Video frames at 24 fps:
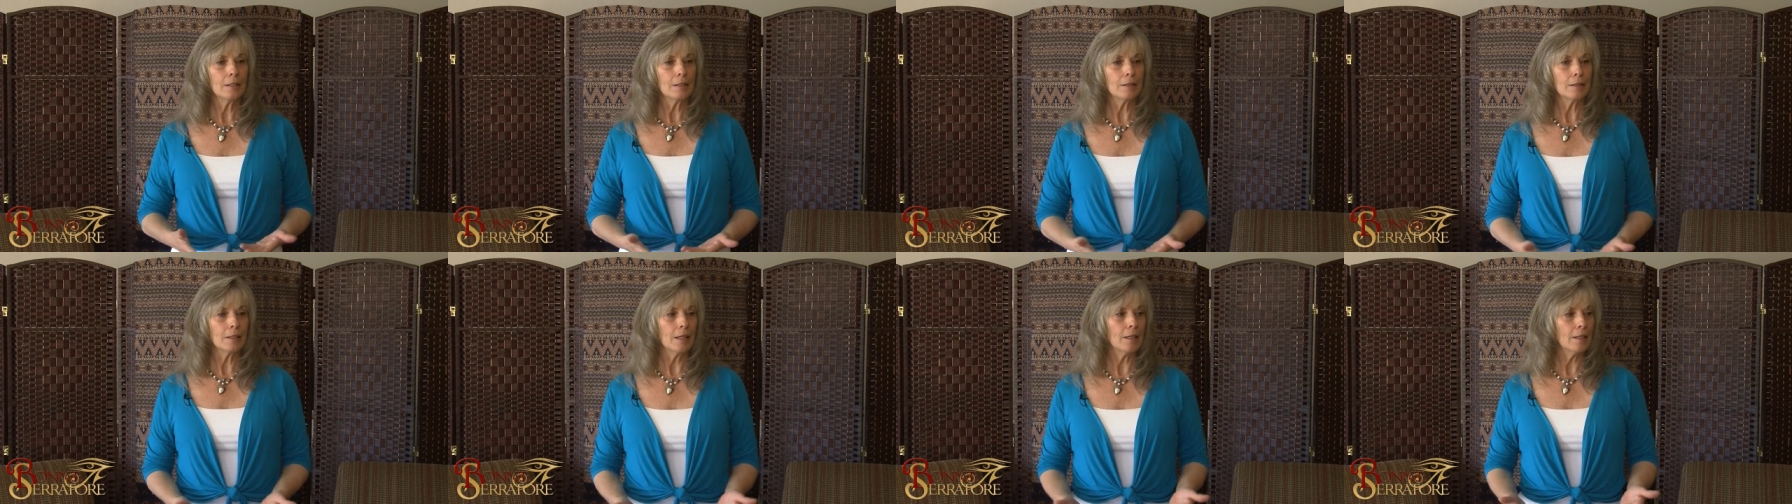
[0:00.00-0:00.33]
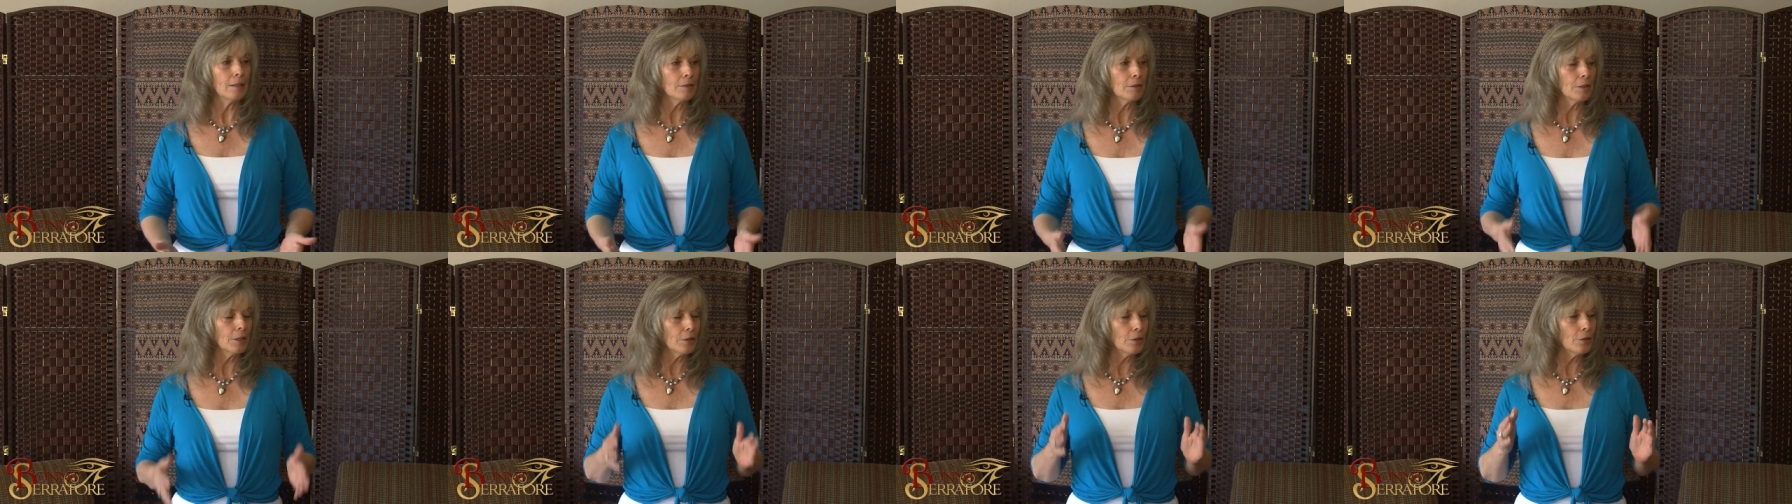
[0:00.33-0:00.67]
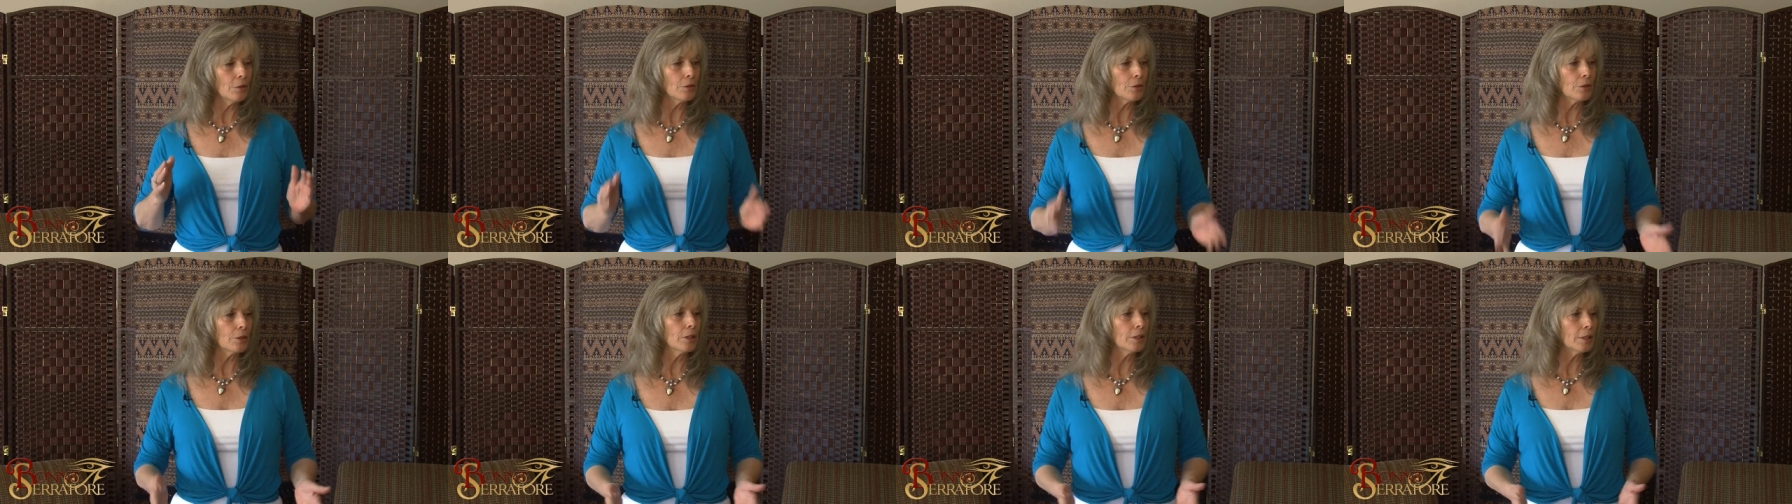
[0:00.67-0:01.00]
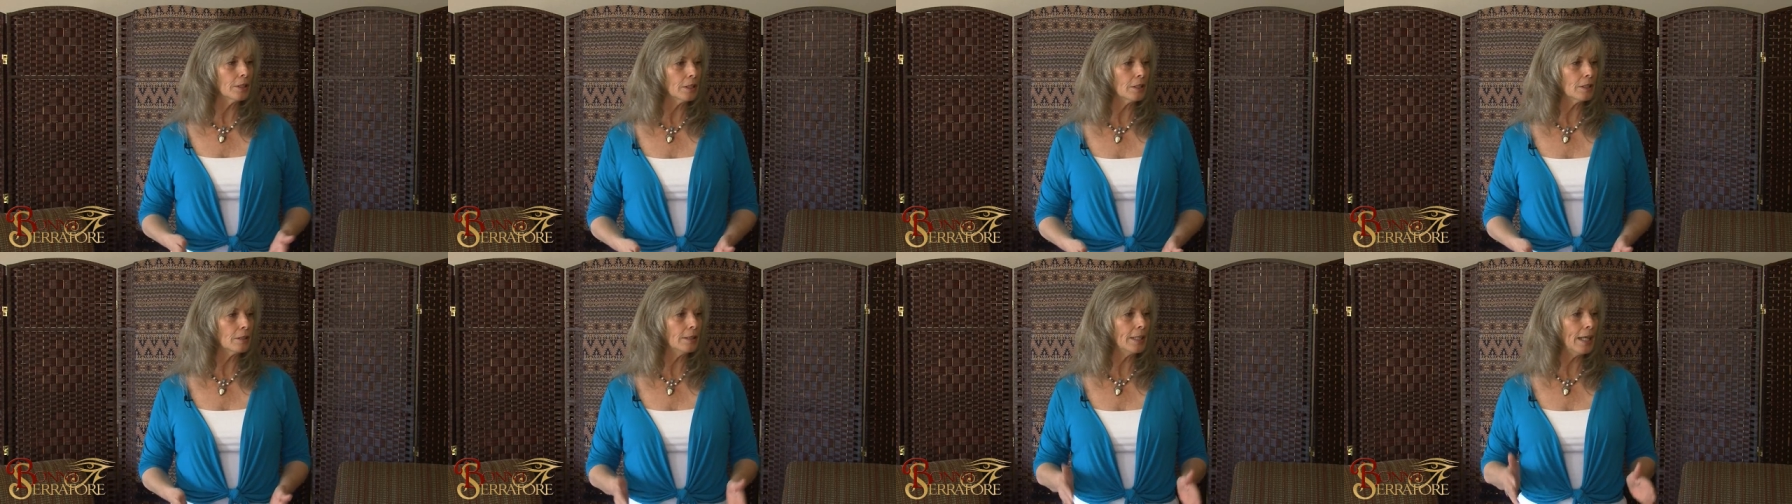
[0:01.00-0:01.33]
that, you know, it could
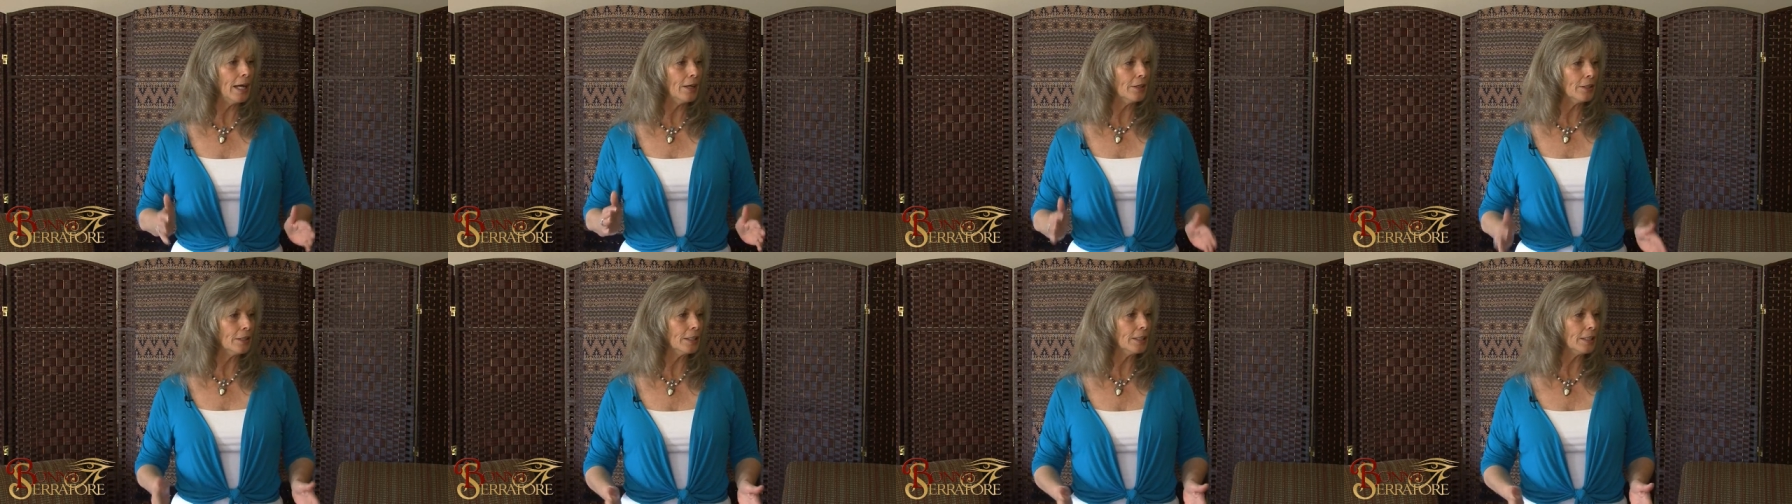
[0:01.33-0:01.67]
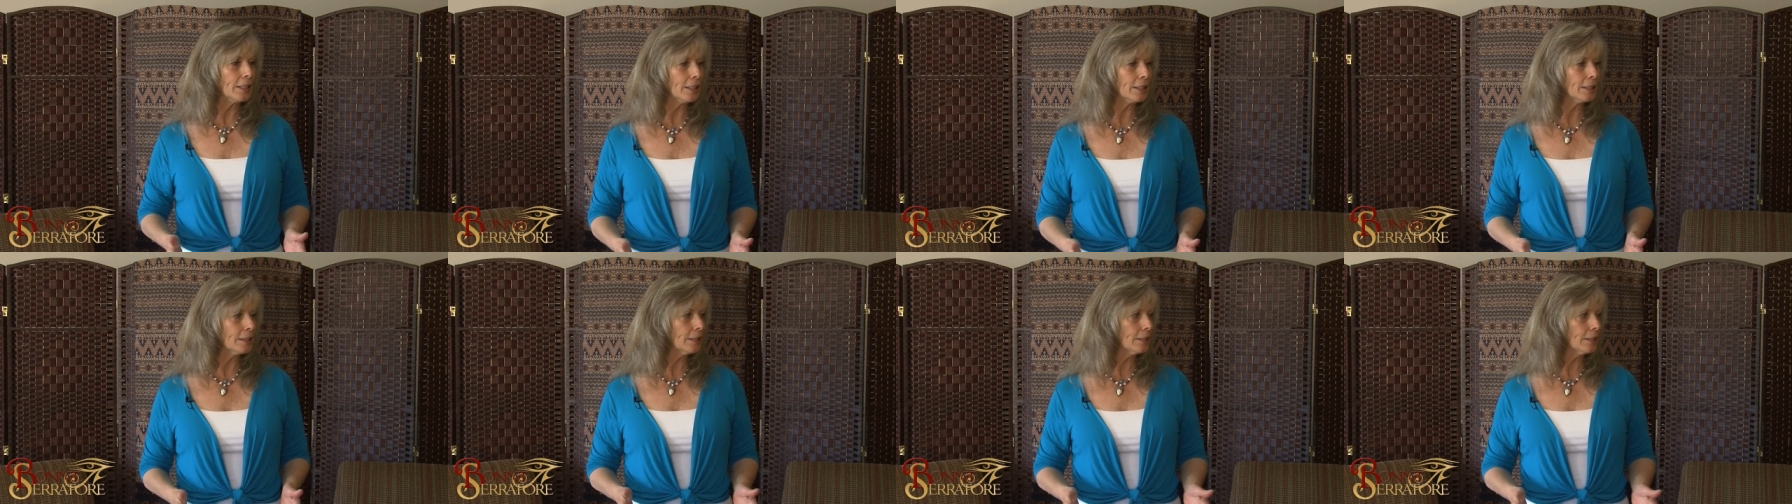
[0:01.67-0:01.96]
get cloudy again